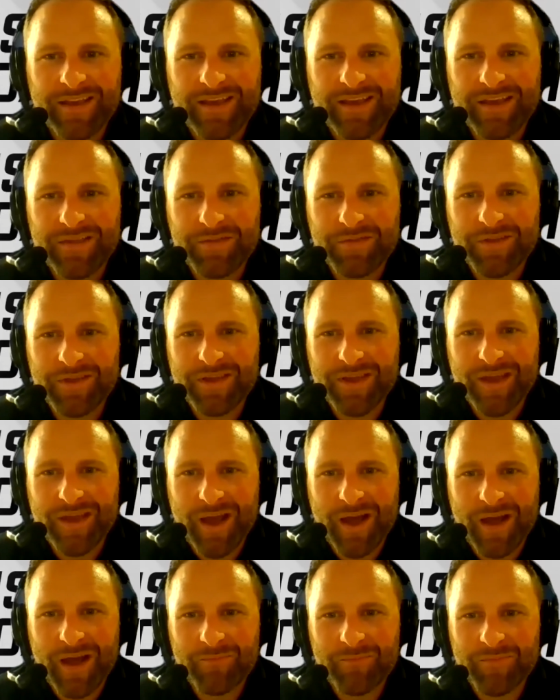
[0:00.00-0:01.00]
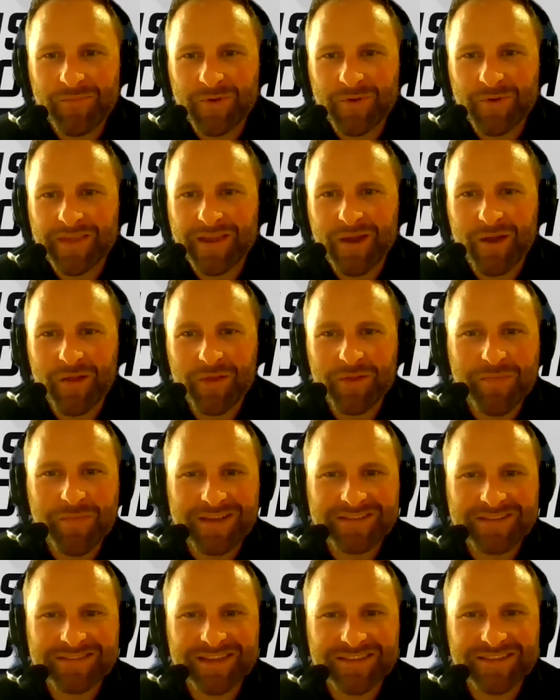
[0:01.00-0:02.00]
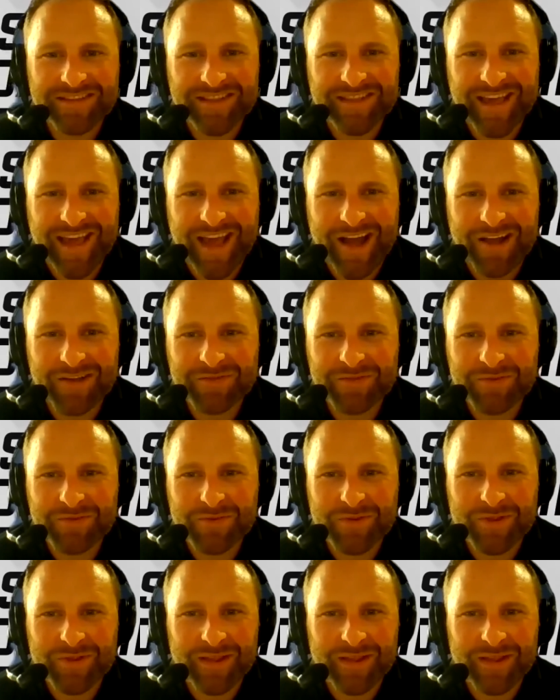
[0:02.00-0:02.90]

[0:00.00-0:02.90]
in the uh, what they called the best seats in the house, which were